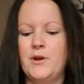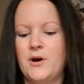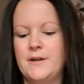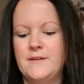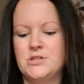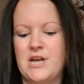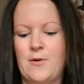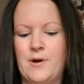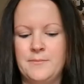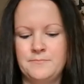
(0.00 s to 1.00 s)
on in the
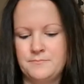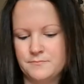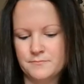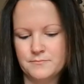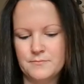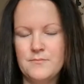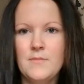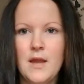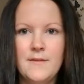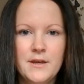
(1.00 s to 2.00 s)
shower
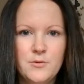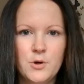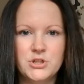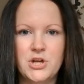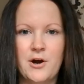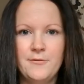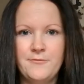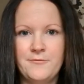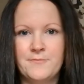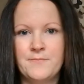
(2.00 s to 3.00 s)
and then you wash it
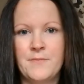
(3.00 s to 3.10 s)
off.